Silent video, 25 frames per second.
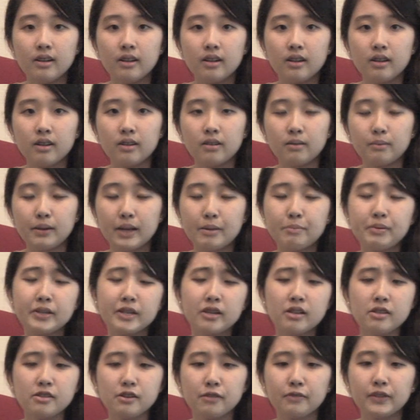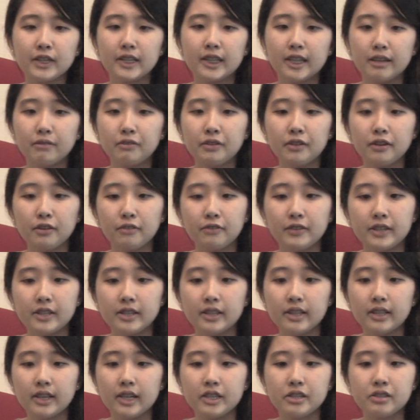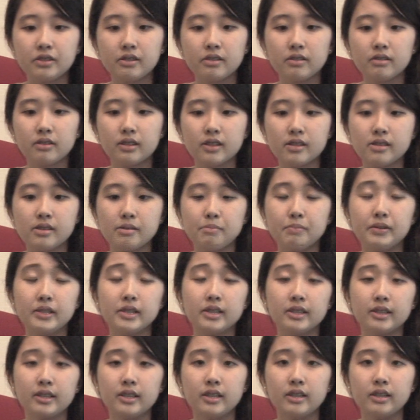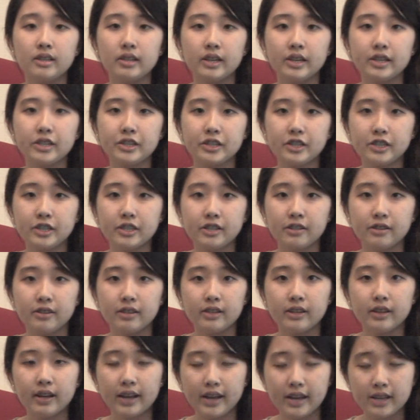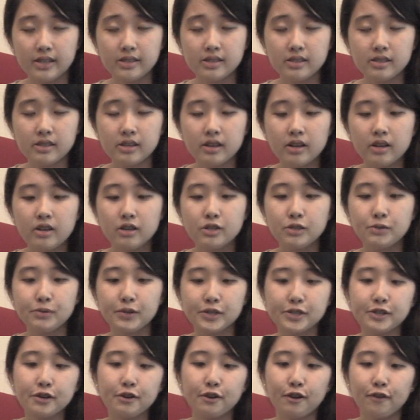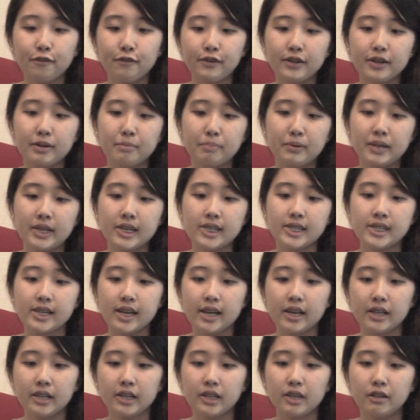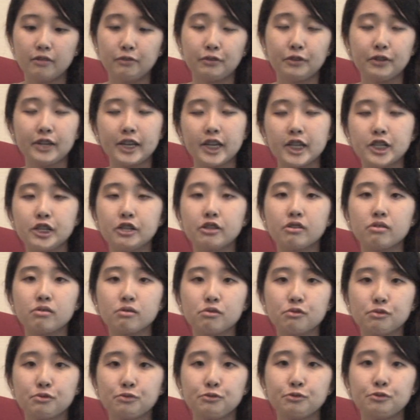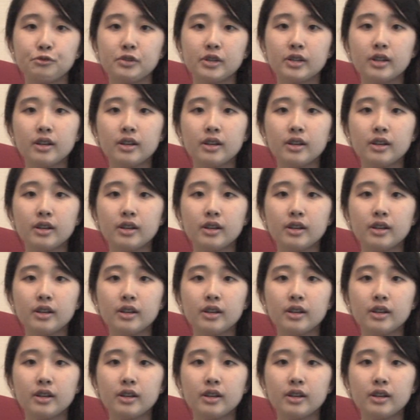And because of the level of intellectual disability that she has, she was not offered a place at a vocational school.